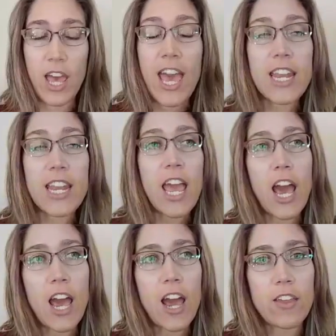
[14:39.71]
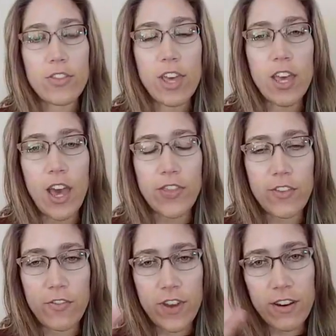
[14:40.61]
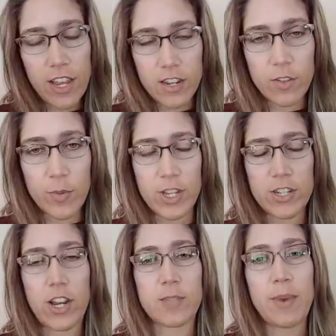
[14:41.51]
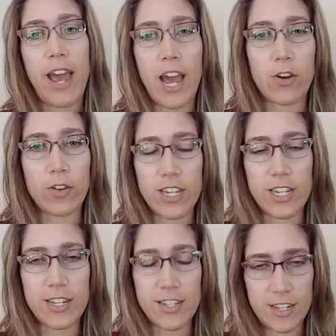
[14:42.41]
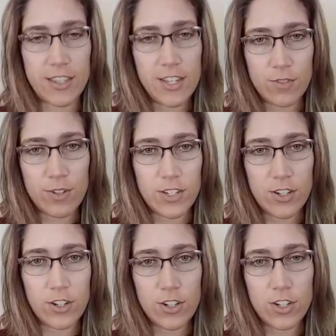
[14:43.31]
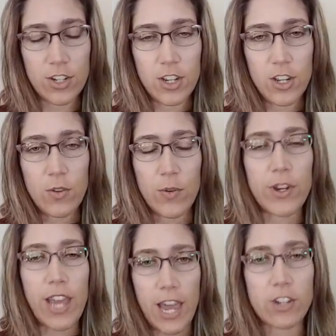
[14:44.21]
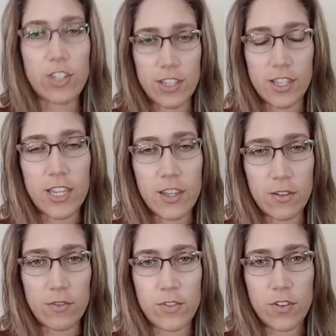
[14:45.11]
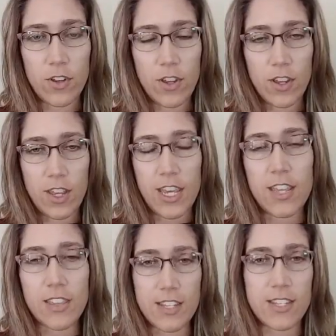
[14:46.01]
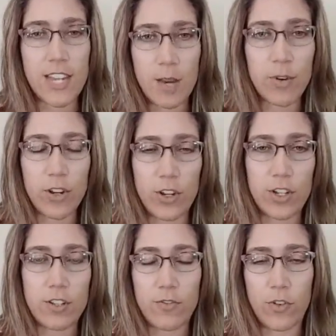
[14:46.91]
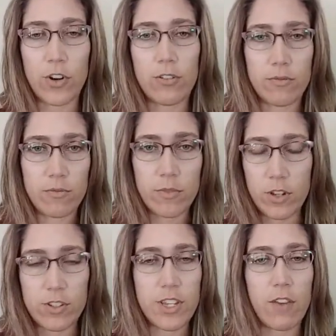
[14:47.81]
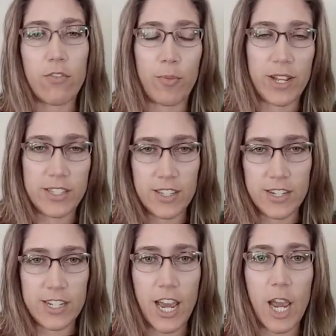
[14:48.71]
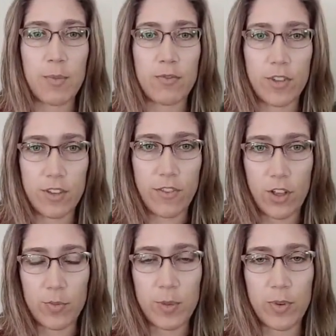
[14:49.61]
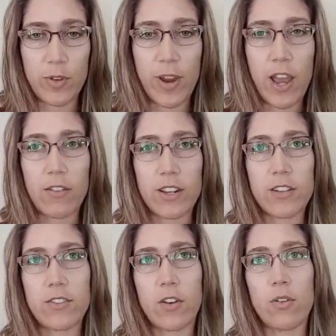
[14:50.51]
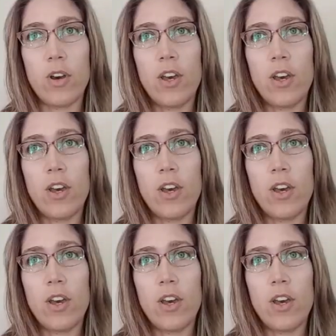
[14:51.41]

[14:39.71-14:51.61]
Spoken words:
and at the very end of the book, it talks about how he did this research where he actually lived in these neighborhoods for, several months at a time and really followed people around. And so